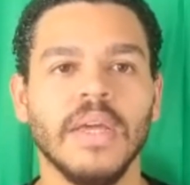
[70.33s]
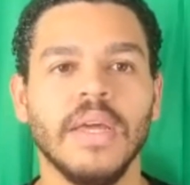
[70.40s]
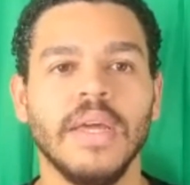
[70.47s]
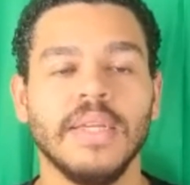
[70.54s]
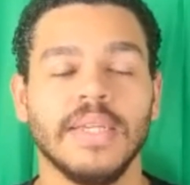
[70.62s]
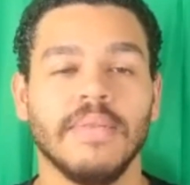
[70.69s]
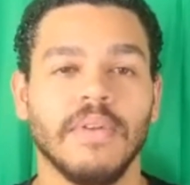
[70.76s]

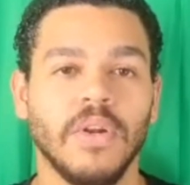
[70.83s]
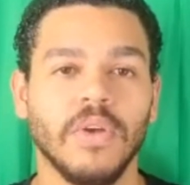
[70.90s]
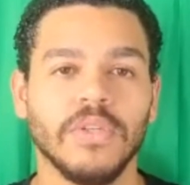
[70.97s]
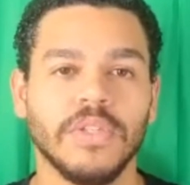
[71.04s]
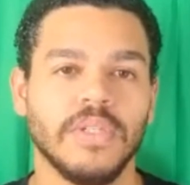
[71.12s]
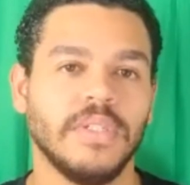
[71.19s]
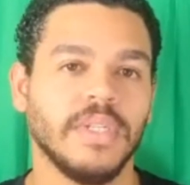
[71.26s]
It's having lots
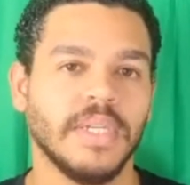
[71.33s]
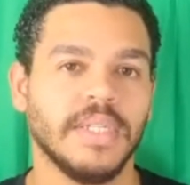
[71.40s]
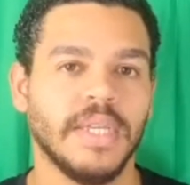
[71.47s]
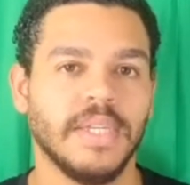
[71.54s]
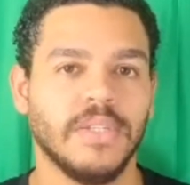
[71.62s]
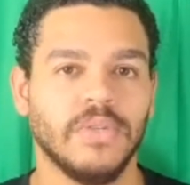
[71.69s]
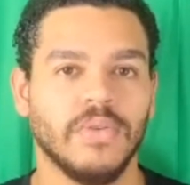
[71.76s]
of
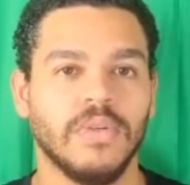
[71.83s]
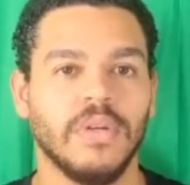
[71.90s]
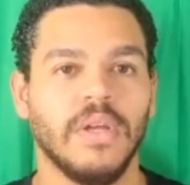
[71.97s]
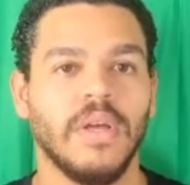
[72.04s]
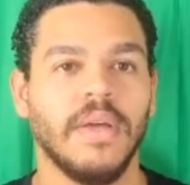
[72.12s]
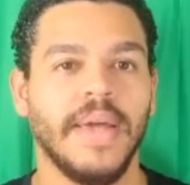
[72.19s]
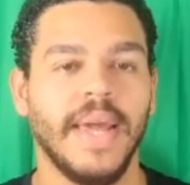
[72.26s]
success on
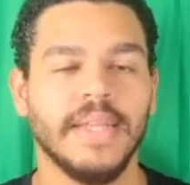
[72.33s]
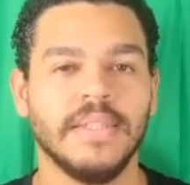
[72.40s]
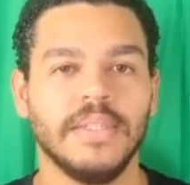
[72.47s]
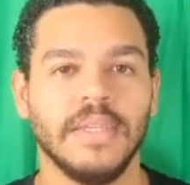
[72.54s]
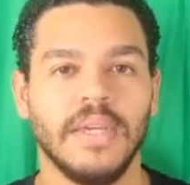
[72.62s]
Etsy,